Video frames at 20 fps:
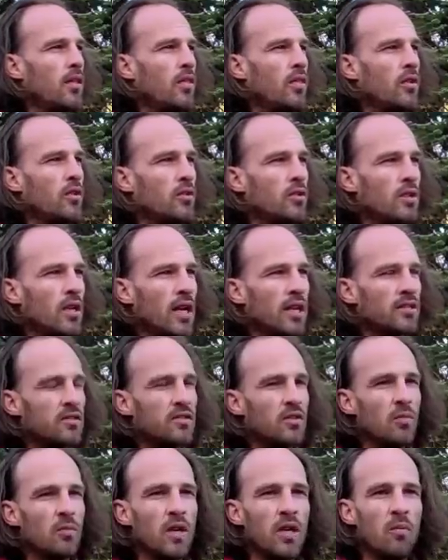there's not
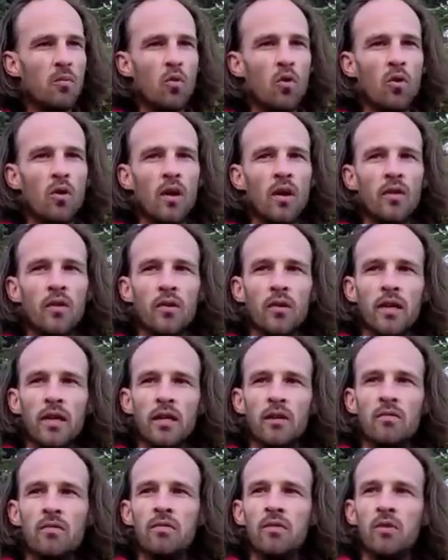so many more other
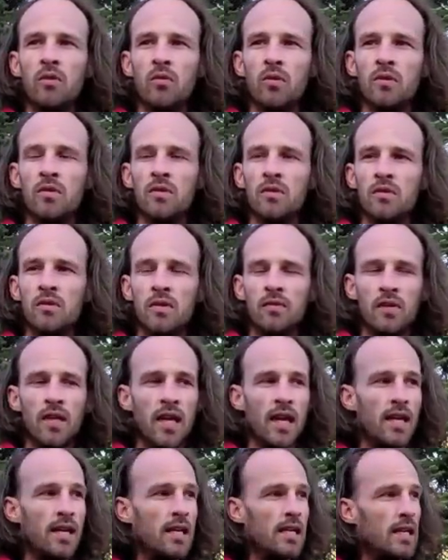influences of
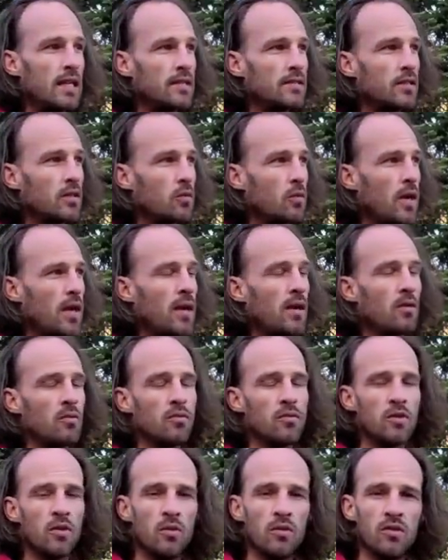chaos
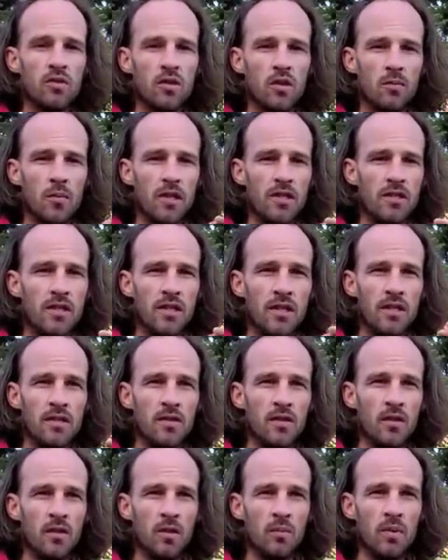around, so it's so much
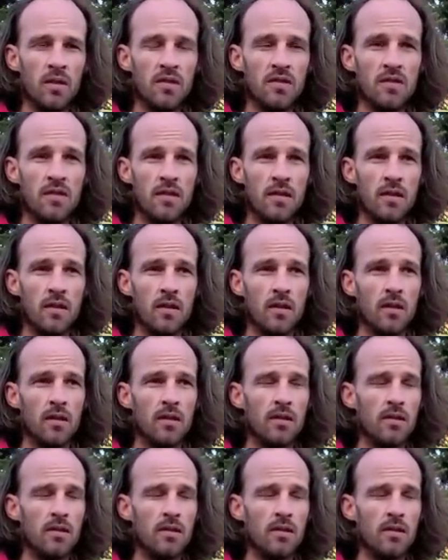easier to be still.